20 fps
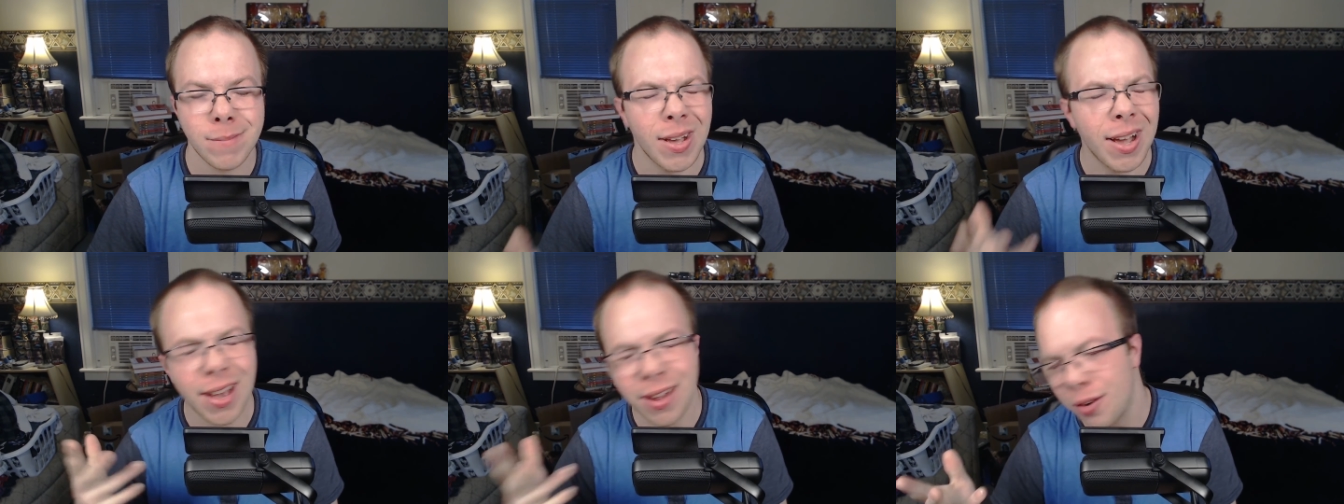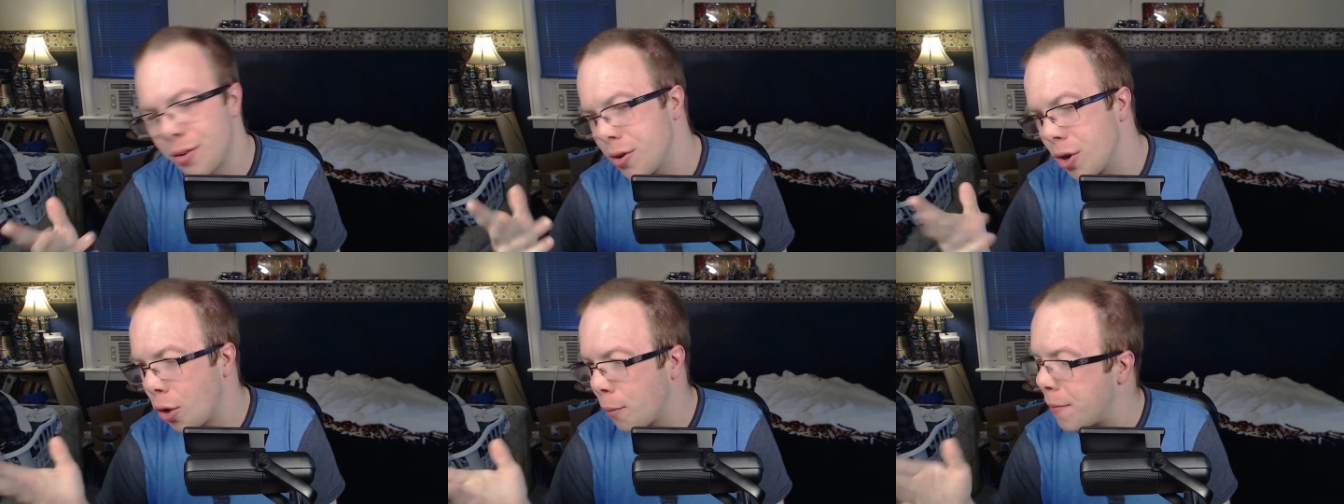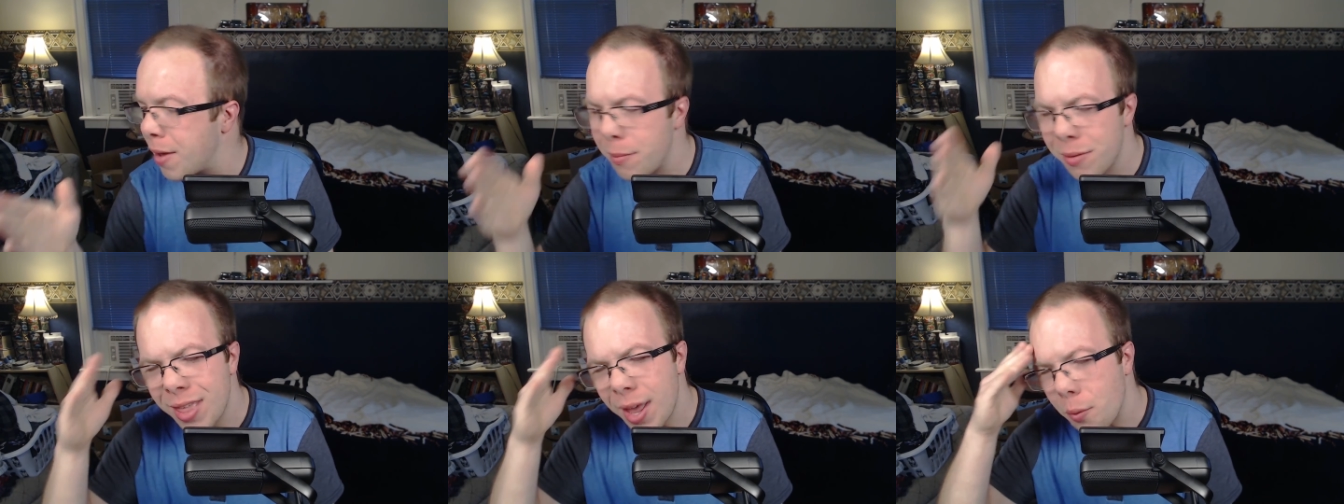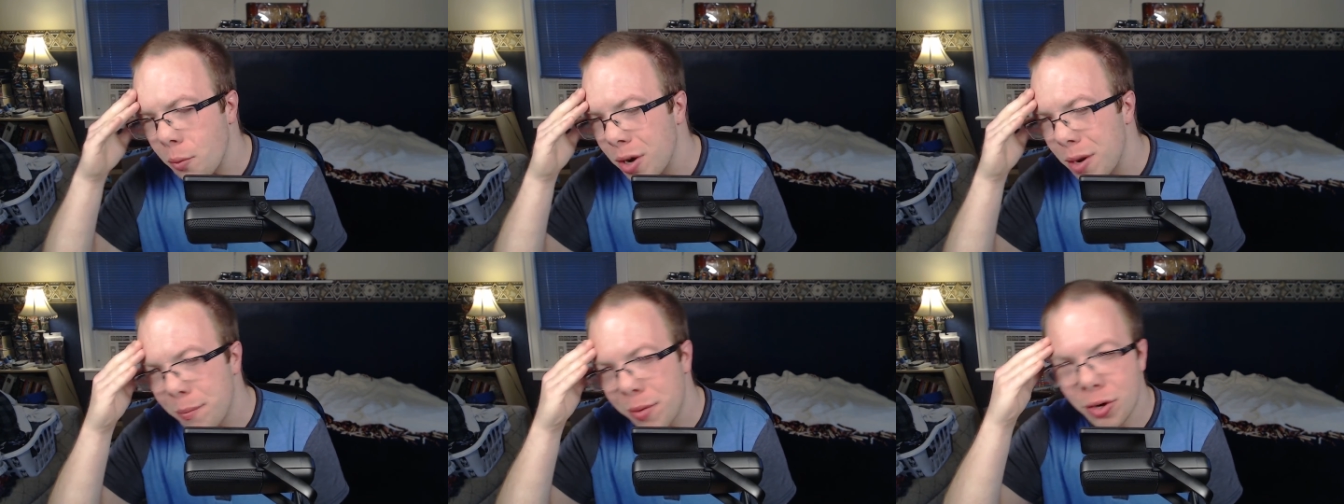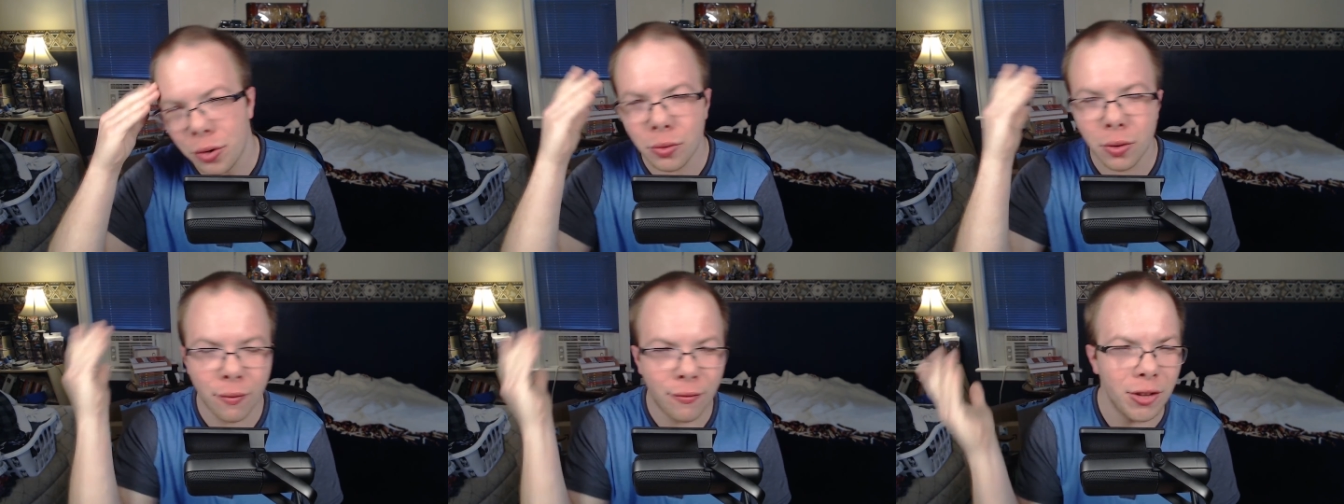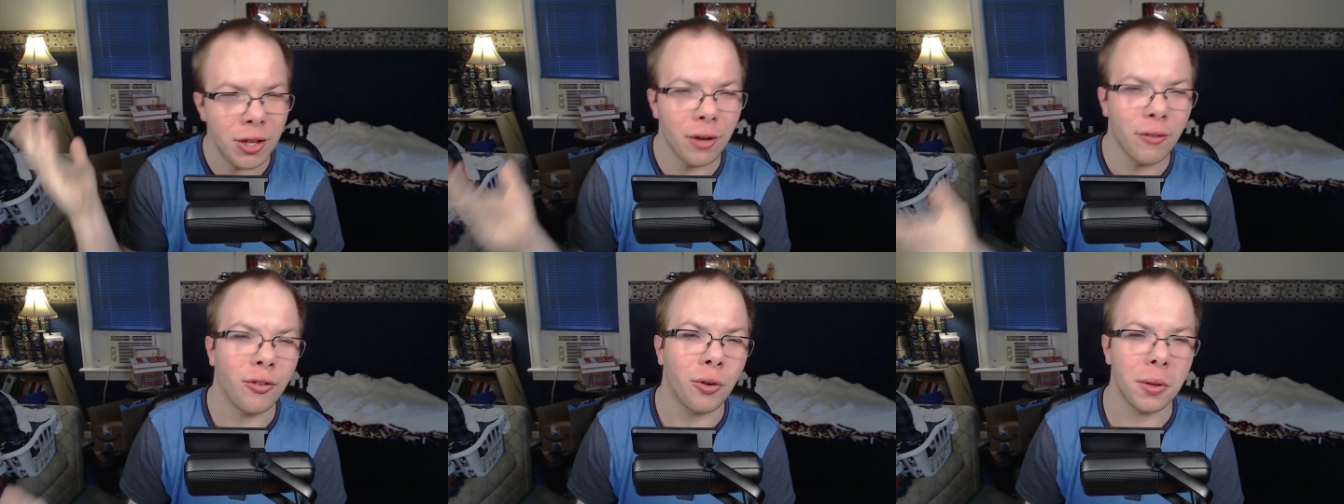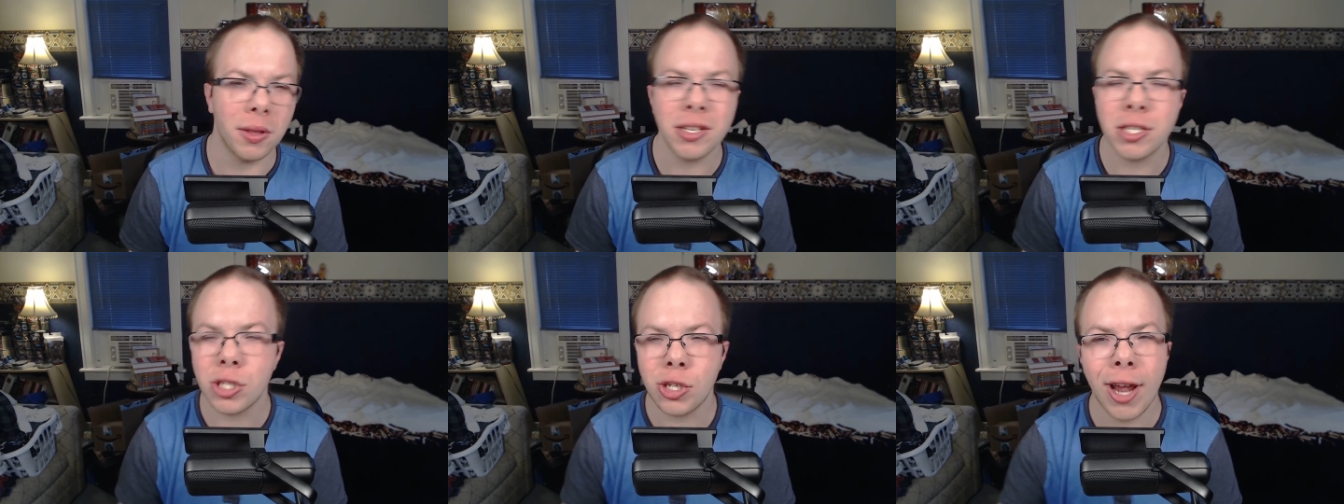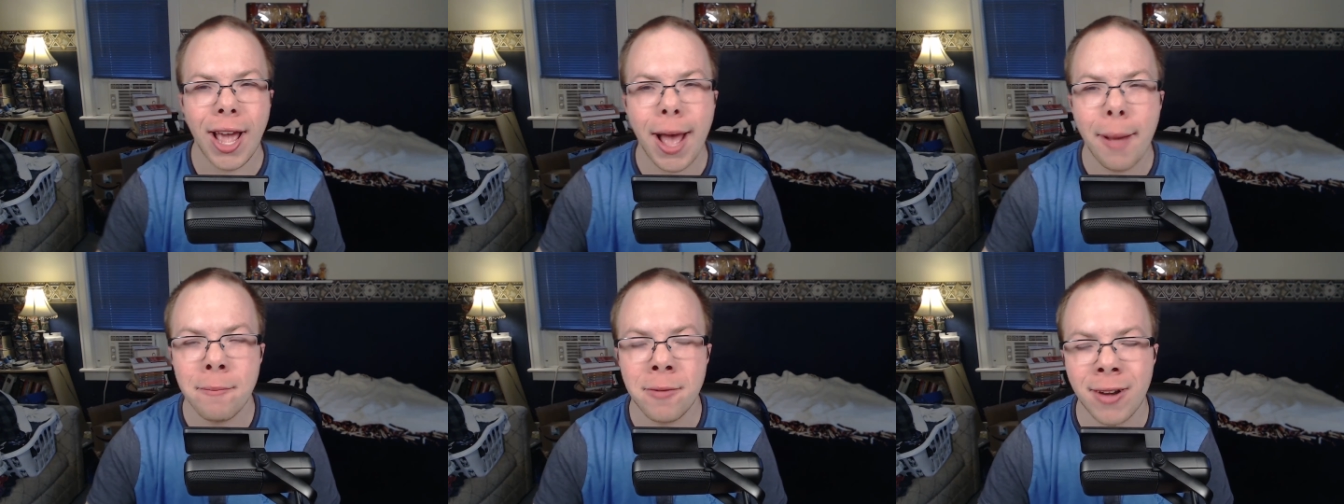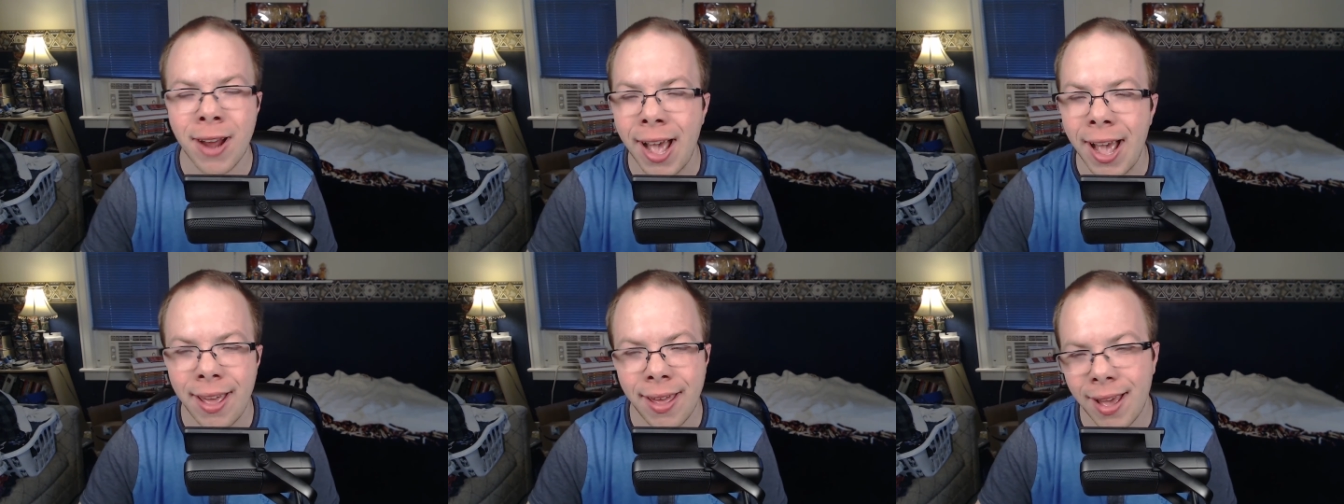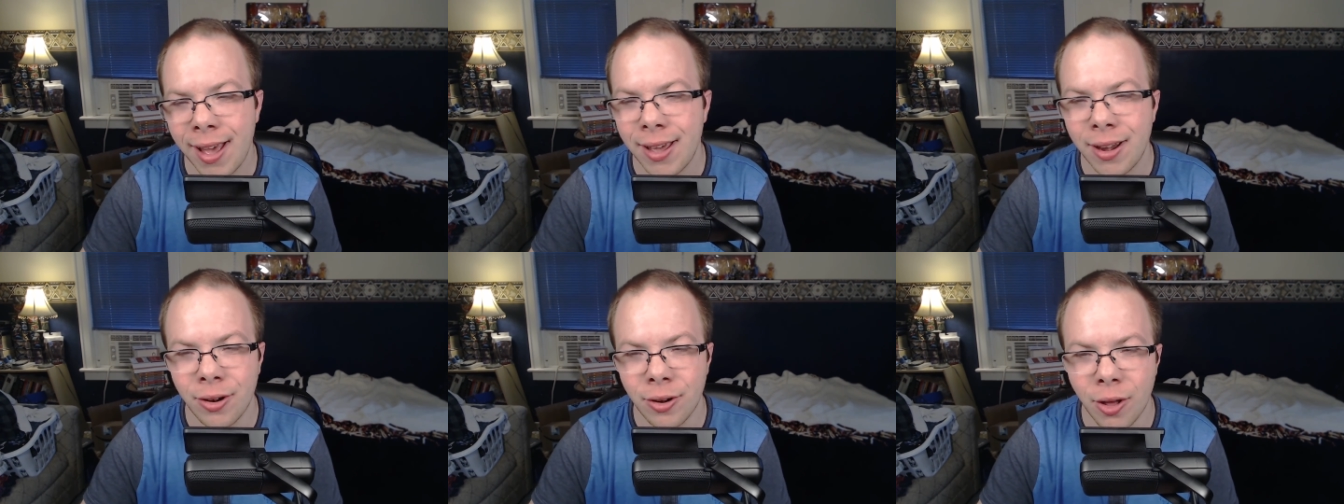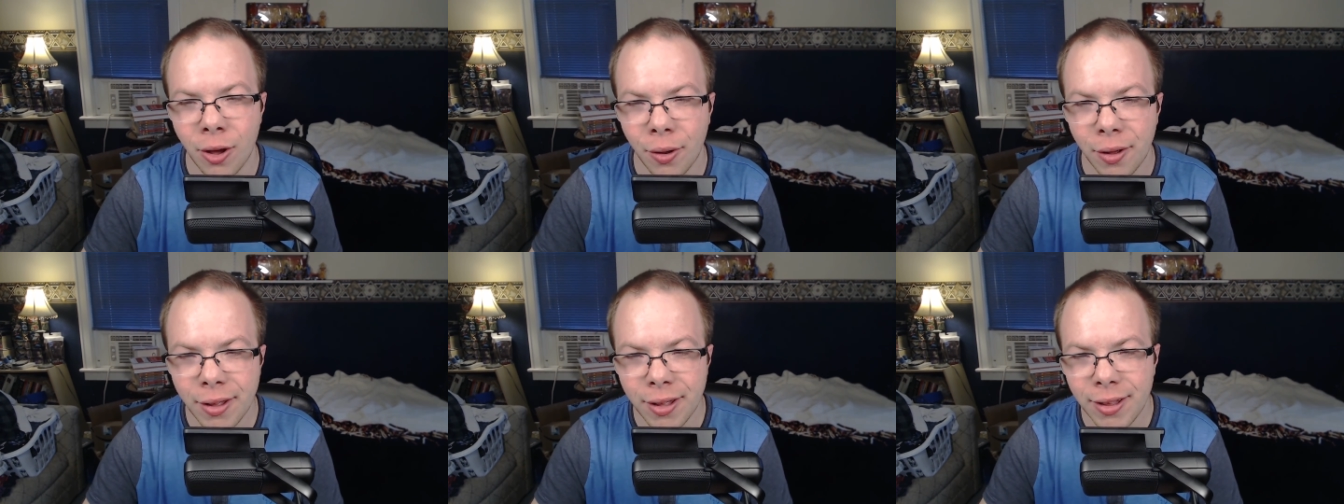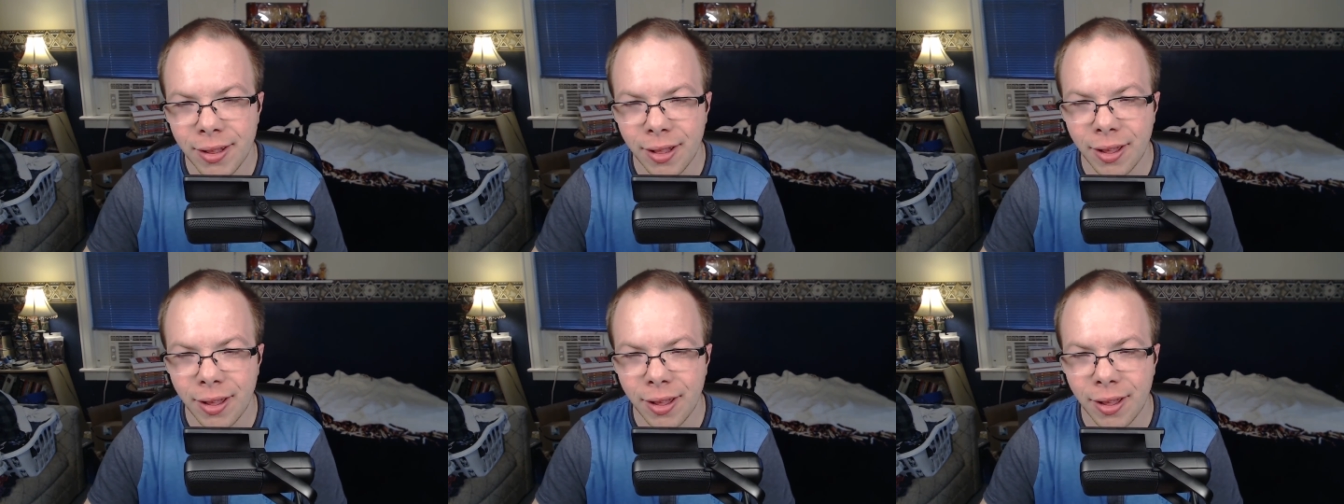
I don't know. Maybe that would have been a reveal for this chapter. I, I don't know.